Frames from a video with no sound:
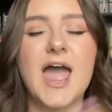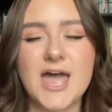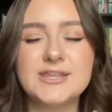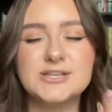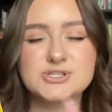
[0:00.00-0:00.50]

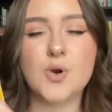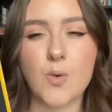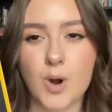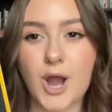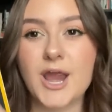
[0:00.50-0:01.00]
At its
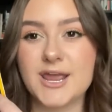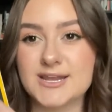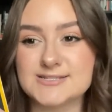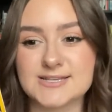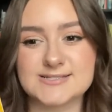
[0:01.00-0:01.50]
core, it
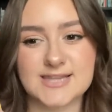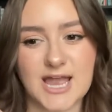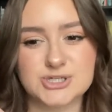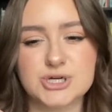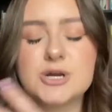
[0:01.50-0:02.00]
is a
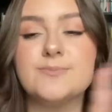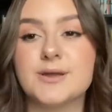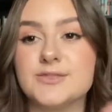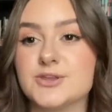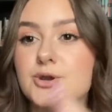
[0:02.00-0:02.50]
slasher,
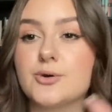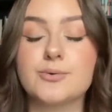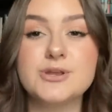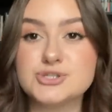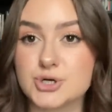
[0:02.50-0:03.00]
but the
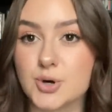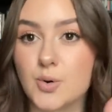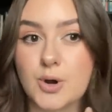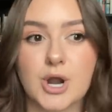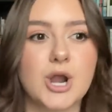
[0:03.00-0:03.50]
creature
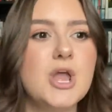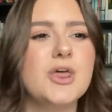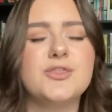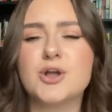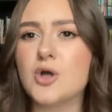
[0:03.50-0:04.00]
horror,
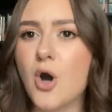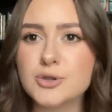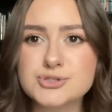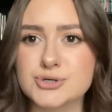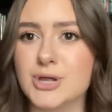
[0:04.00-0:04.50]
the
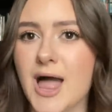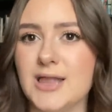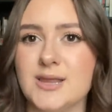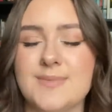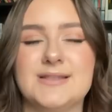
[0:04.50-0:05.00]
cultural
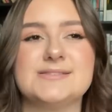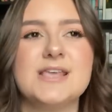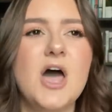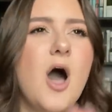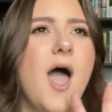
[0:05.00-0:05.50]
elements,
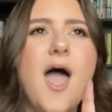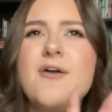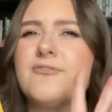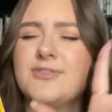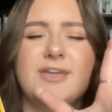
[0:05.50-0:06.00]

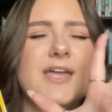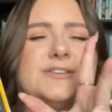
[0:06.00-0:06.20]
everything.